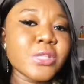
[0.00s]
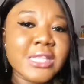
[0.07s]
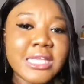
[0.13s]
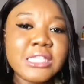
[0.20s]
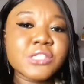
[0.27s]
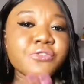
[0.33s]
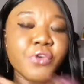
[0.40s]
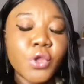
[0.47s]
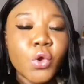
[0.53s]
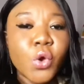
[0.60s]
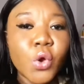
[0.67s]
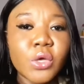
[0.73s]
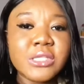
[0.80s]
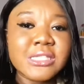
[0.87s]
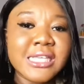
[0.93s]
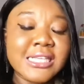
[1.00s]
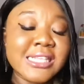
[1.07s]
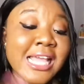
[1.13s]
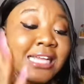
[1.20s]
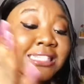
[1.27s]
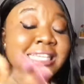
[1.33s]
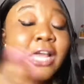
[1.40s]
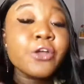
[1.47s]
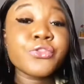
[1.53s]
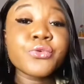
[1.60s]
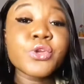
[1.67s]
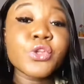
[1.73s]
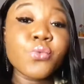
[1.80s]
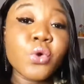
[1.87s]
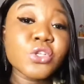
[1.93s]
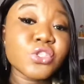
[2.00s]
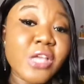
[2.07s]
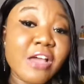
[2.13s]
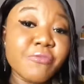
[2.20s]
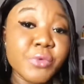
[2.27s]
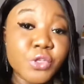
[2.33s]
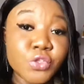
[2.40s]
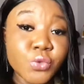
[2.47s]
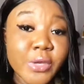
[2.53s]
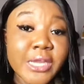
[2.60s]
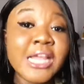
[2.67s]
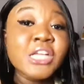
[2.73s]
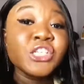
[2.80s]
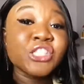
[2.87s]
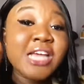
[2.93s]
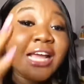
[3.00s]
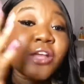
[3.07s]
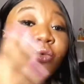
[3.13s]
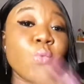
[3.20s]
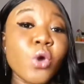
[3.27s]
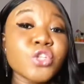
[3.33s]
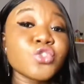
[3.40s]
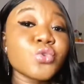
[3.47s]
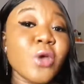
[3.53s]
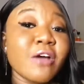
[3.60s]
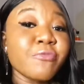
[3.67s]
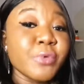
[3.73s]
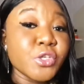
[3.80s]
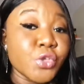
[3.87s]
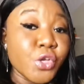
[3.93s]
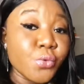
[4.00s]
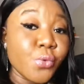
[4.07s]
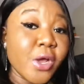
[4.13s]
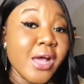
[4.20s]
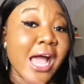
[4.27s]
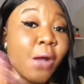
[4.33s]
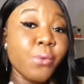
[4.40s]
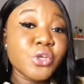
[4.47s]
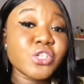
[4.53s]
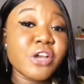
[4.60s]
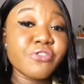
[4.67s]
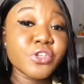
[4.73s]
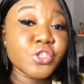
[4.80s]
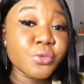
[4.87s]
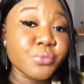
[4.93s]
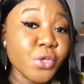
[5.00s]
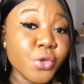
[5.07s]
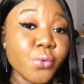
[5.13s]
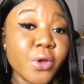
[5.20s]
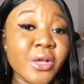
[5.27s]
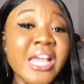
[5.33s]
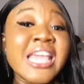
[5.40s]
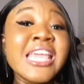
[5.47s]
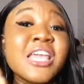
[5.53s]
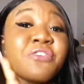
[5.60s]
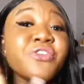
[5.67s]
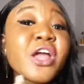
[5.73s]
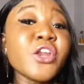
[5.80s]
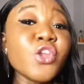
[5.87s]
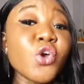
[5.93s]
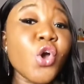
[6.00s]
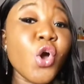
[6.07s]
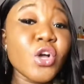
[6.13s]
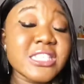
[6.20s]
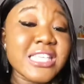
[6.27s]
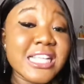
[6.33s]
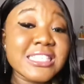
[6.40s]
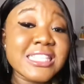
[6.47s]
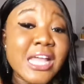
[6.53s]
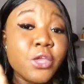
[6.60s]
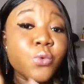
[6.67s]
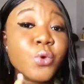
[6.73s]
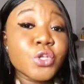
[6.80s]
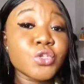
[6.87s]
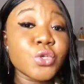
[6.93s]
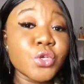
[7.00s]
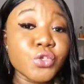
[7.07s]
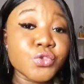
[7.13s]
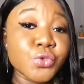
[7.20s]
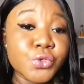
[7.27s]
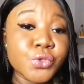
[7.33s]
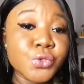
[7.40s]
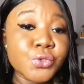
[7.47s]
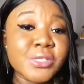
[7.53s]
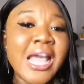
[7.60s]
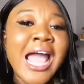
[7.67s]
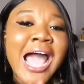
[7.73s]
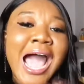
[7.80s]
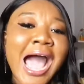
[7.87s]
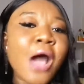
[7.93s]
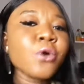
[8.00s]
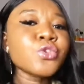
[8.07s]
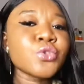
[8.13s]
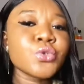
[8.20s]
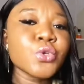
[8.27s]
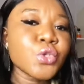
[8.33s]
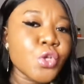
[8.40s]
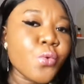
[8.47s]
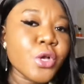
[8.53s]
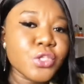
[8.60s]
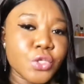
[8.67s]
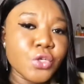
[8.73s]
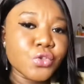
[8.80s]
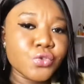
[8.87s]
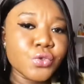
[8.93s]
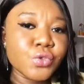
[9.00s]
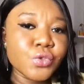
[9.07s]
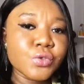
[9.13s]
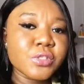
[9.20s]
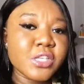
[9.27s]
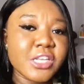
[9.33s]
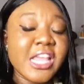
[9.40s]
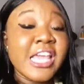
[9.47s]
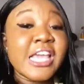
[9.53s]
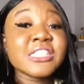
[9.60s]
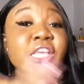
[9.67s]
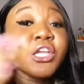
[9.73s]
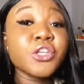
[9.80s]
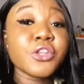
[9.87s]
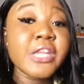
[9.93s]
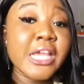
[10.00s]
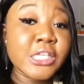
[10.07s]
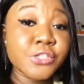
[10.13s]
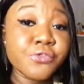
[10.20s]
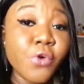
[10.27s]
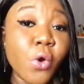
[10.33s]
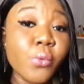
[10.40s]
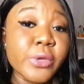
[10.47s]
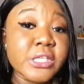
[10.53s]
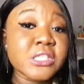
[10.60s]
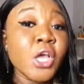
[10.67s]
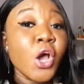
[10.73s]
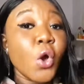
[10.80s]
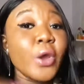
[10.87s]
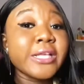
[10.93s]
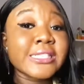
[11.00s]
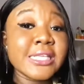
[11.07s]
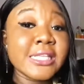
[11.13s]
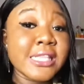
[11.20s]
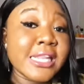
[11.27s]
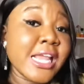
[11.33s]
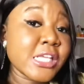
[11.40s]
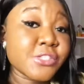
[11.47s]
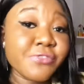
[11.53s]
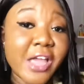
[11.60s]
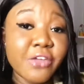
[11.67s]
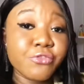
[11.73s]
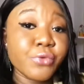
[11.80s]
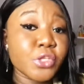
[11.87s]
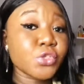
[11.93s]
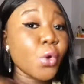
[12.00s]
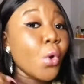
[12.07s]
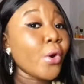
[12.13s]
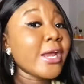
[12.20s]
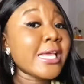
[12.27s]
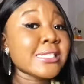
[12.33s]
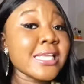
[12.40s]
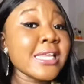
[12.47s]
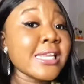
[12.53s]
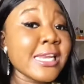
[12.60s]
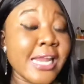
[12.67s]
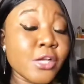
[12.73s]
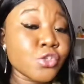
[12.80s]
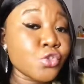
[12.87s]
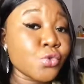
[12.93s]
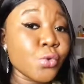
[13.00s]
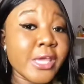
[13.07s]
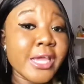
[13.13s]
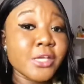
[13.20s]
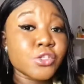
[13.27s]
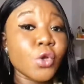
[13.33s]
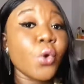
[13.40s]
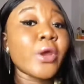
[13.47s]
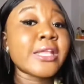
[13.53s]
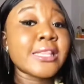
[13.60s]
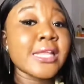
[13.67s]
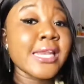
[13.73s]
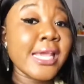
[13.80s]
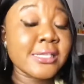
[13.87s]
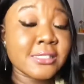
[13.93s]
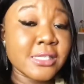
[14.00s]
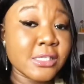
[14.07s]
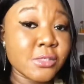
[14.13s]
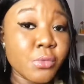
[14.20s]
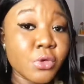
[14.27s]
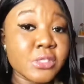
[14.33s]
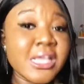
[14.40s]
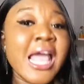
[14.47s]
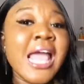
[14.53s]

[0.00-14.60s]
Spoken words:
this for your content. Check through the ones you have been doing. Check what you have been doing well and what you haven't been doing well. If there are new content that you want to introduce, how soon do you want to introduce it? Is it in the next 4 weeks, or is it in the next 5 weeks, or is it in the next 2 years, or in the next 6 months?